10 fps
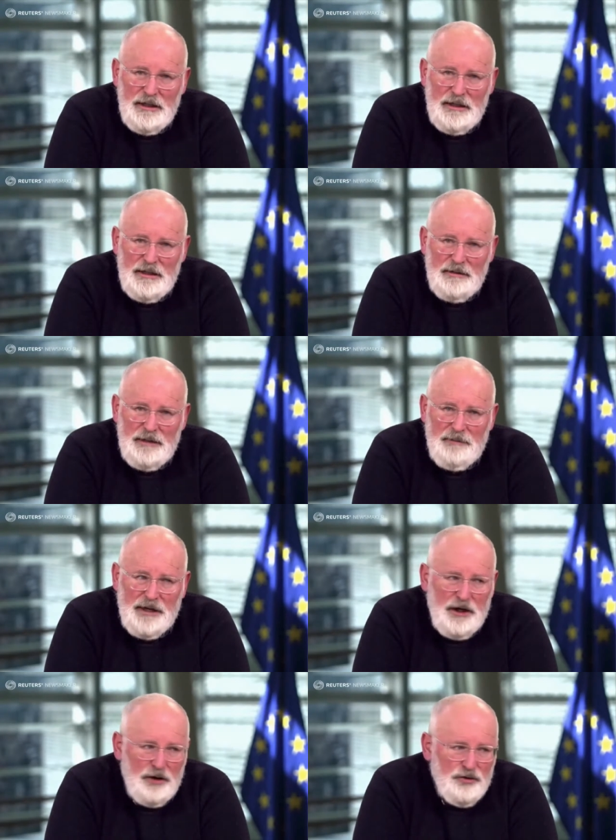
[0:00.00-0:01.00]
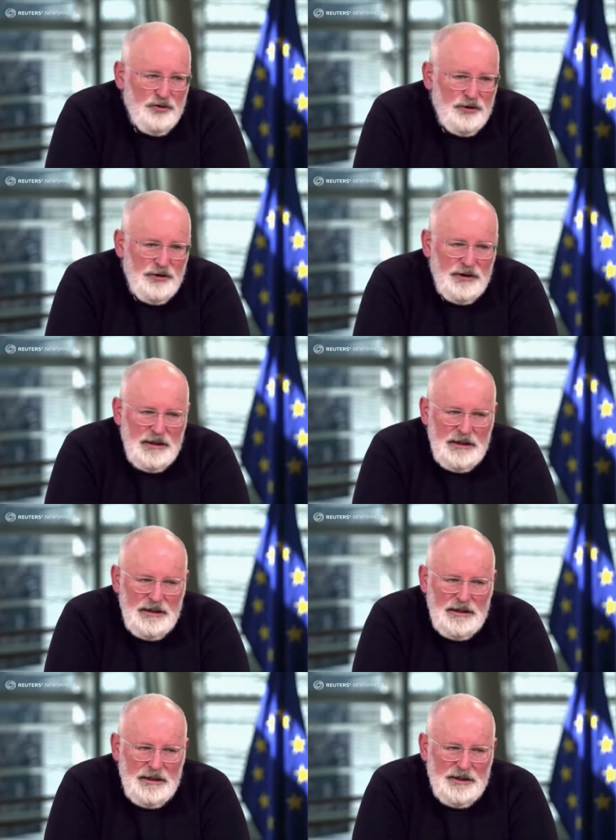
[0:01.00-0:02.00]
In my cultural
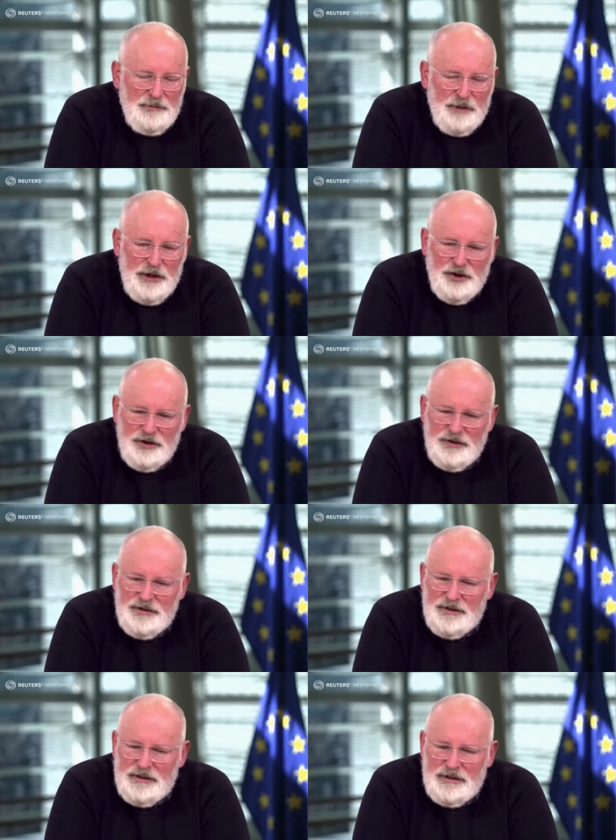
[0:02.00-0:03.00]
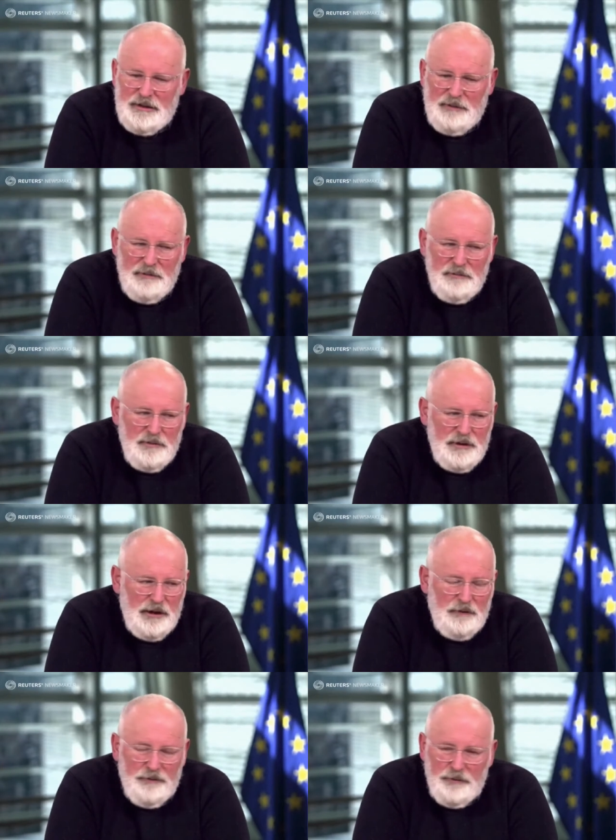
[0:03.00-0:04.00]
inspirations, in my
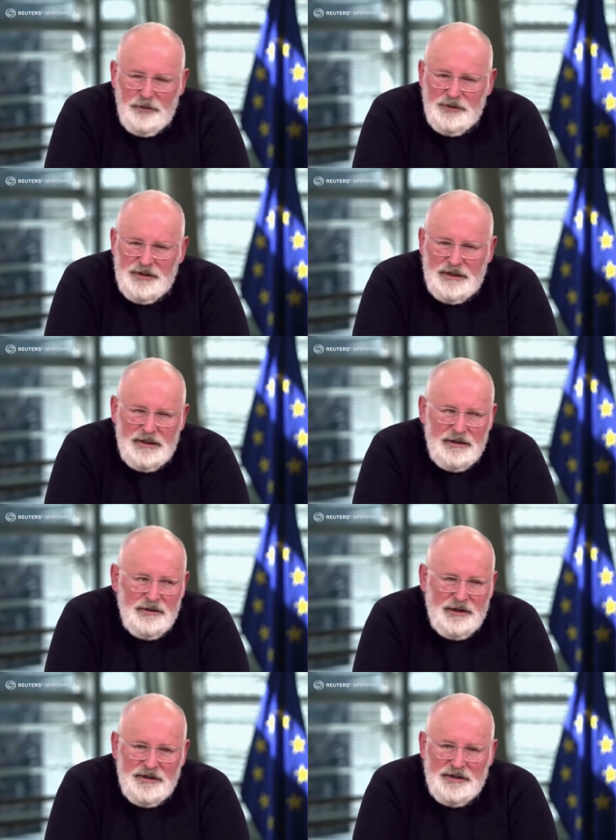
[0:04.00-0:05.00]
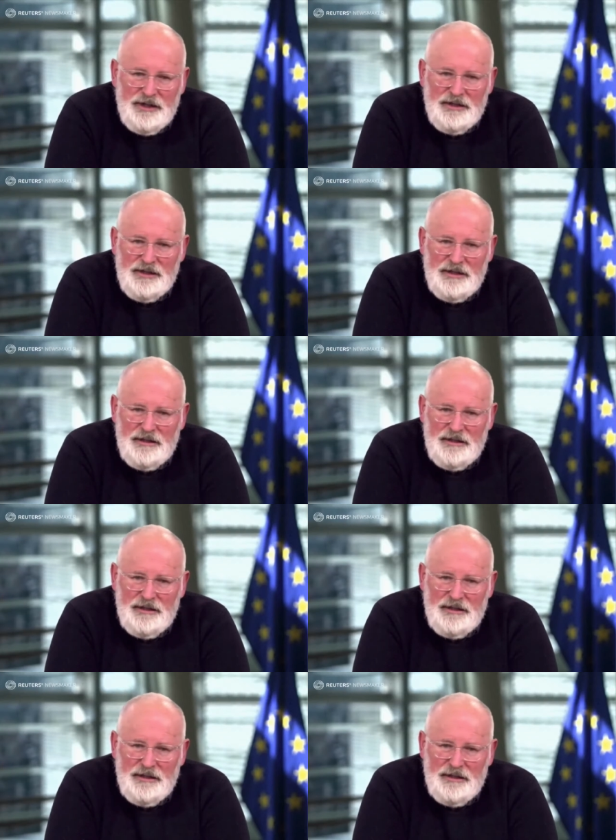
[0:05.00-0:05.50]
love for music in the United States,